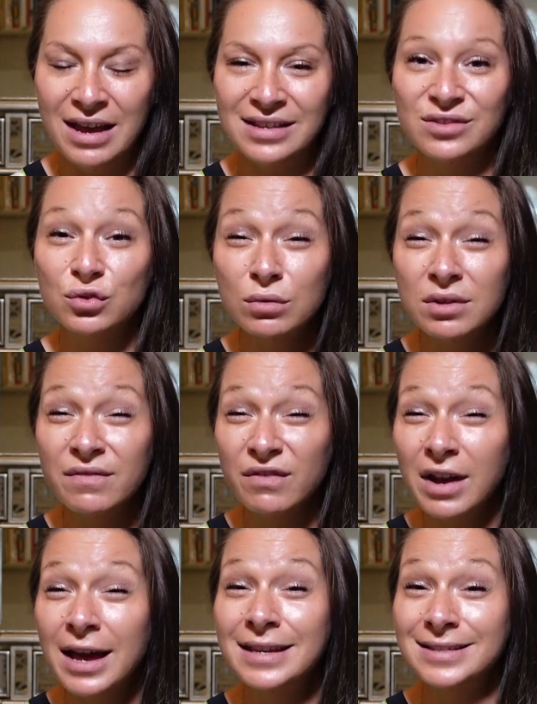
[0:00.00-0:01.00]
It's sort of
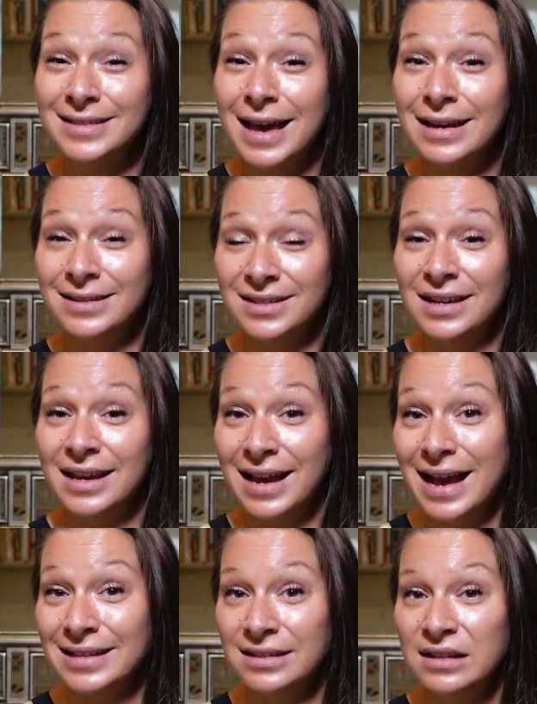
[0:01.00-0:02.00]
like salicylic
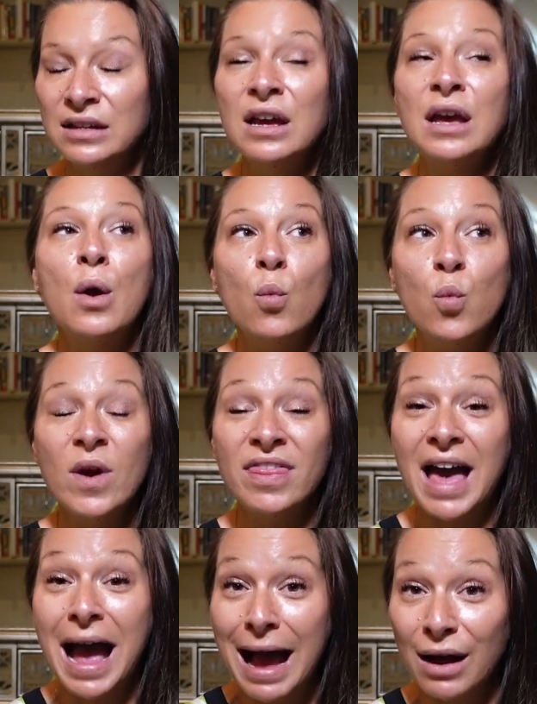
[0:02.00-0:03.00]
acid
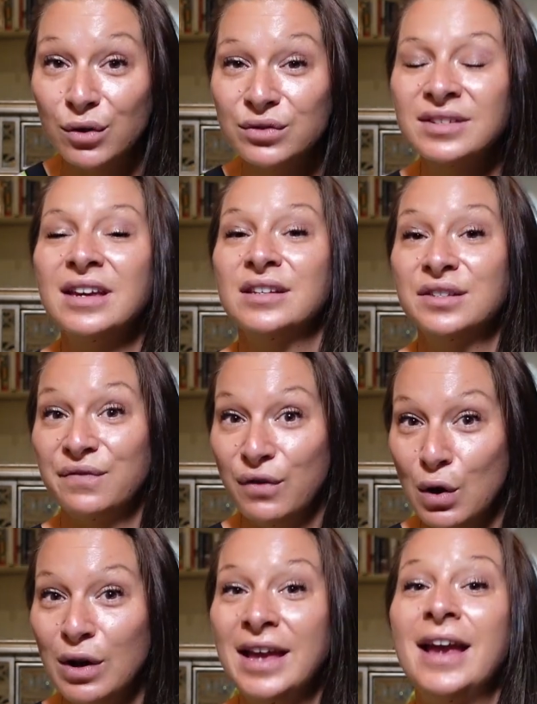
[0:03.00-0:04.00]
without
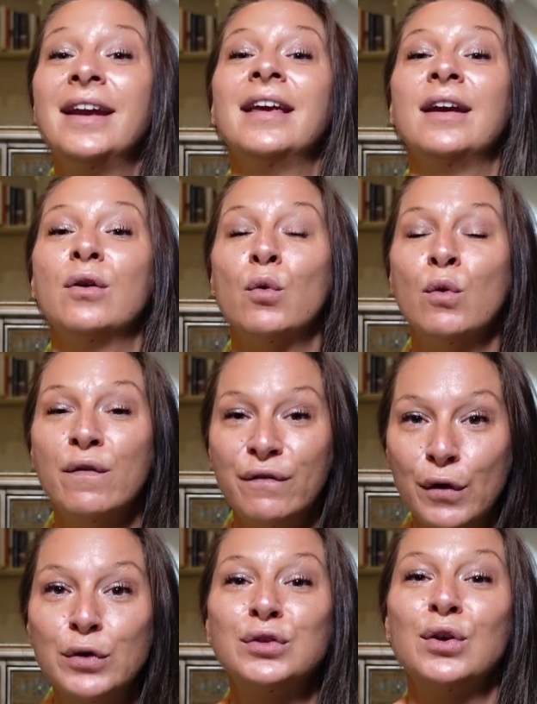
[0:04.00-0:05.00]
exfoliating or
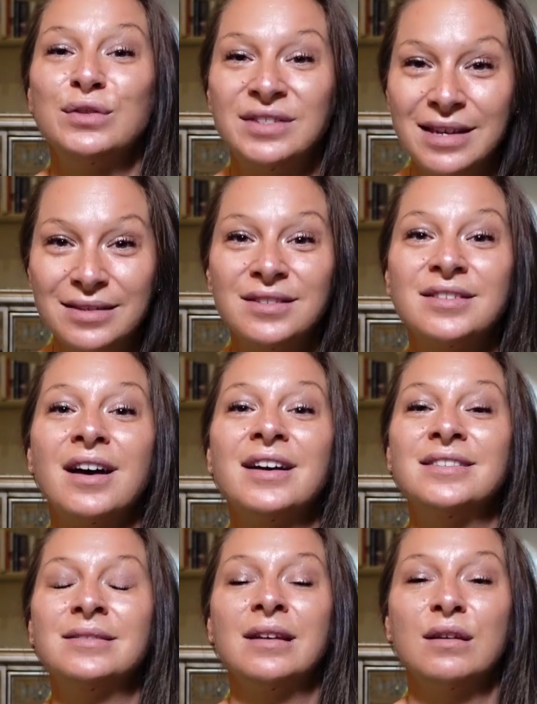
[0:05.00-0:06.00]

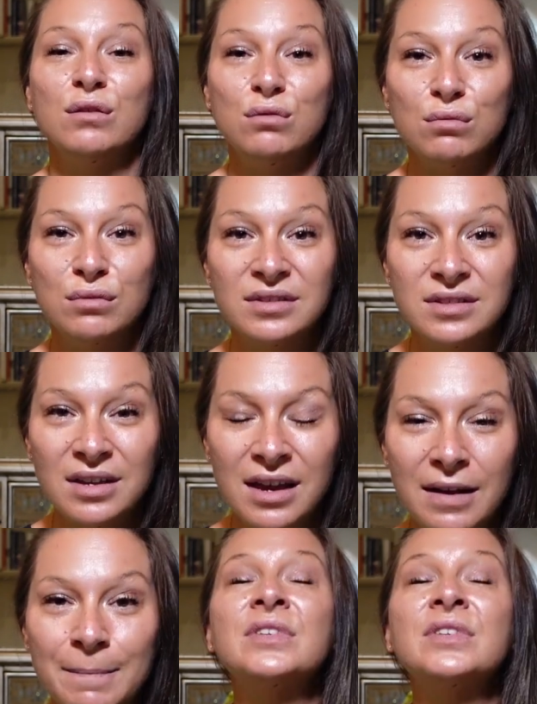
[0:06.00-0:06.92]
photosensitizing your skin.